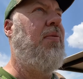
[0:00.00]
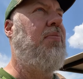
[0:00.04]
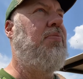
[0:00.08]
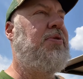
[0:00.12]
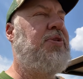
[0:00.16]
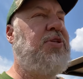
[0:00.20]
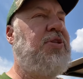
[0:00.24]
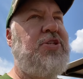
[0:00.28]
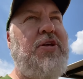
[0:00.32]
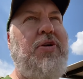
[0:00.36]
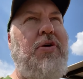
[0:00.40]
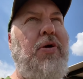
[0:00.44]

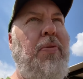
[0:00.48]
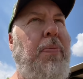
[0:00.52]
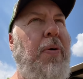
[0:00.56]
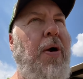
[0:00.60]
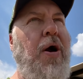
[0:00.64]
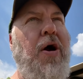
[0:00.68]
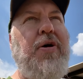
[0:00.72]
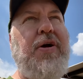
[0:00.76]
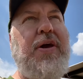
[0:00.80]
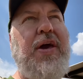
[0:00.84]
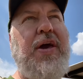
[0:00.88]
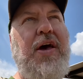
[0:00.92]
just a little
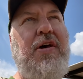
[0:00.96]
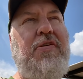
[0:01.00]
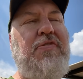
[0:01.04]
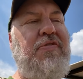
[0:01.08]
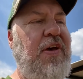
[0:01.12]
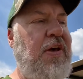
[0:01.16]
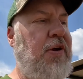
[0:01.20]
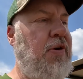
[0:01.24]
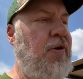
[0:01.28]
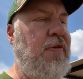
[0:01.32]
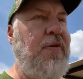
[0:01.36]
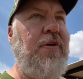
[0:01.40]
broadcast
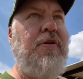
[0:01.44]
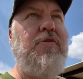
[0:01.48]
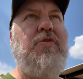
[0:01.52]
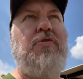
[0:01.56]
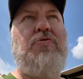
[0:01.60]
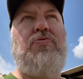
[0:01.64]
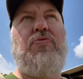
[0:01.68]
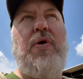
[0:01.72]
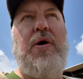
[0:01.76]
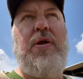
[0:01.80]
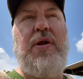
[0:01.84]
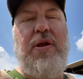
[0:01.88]
seeder, and then
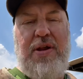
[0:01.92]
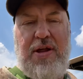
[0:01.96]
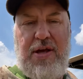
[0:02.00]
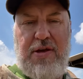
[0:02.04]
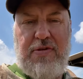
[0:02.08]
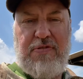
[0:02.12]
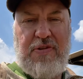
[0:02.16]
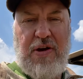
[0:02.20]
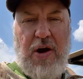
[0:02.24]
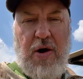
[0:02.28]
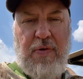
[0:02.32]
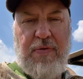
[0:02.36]
just run a
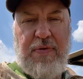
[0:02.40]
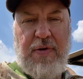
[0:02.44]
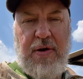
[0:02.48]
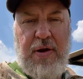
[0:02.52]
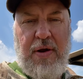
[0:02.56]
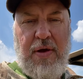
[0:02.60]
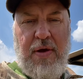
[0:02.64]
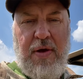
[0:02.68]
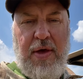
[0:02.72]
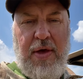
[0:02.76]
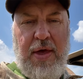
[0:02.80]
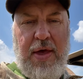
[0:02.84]
disc over
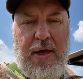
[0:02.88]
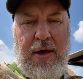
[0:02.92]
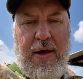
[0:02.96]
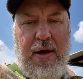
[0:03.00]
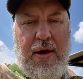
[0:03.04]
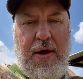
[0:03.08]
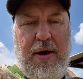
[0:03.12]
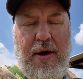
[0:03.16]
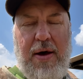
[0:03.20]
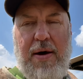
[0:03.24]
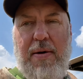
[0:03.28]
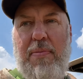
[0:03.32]
it.
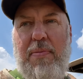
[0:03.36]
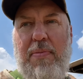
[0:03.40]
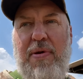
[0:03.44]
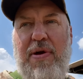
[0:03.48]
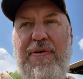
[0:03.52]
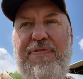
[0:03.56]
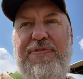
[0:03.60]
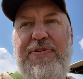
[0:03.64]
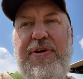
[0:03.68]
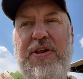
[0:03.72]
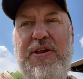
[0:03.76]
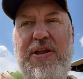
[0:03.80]

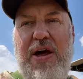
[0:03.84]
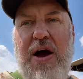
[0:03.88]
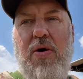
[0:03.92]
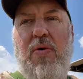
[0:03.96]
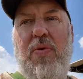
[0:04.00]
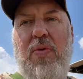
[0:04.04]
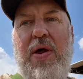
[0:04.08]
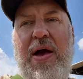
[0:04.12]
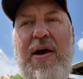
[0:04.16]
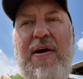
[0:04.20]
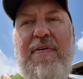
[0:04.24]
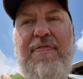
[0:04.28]
If you
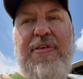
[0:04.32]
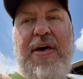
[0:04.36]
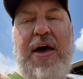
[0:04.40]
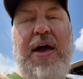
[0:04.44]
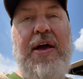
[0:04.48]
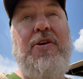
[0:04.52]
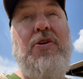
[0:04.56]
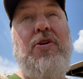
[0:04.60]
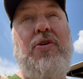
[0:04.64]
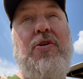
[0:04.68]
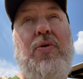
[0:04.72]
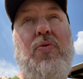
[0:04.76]
don't have
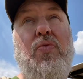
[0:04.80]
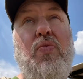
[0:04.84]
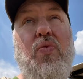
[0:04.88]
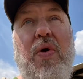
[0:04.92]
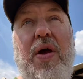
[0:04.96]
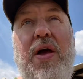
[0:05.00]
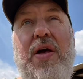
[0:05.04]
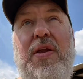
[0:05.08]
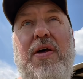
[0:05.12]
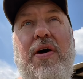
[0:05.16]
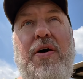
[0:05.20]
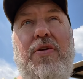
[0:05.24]
that, you can
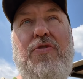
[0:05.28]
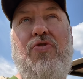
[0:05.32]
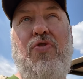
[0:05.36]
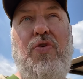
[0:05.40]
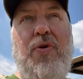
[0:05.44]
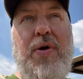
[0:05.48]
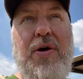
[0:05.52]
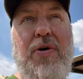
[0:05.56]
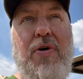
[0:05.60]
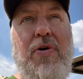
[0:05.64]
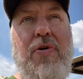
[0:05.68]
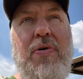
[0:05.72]
rent a
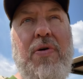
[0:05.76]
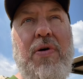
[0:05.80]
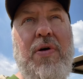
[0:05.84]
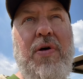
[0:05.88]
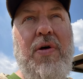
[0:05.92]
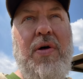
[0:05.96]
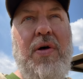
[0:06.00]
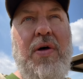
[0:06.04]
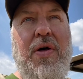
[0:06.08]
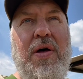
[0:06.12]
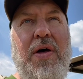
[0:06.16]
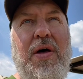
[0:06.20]
drill,
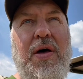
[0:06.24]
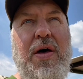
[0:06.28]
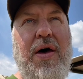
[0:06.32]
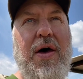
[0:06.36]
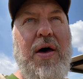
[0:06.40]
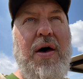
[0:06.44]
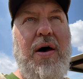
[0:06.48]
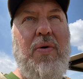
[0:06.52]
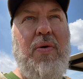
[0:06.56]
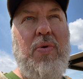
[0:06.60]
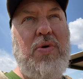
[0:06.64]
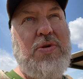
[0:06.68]

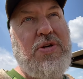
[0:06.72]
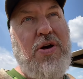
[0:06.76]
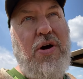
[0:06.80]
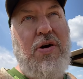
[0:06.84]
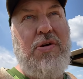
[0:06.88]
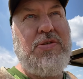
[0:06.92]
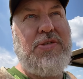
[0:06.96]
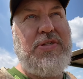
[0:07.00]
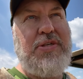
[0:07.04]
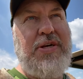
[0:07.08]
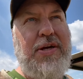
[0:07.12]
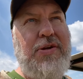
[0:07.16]
what's
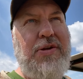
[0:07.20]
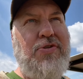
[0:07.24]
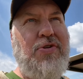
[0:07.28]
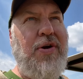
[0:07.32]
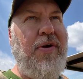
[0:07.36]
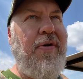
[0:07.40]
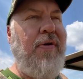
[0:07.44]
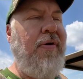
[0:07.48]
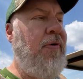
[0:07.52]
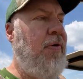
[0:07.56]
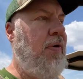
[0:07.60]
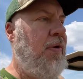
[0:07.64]
called a seed
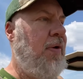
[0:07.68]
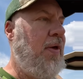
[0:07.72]
drill.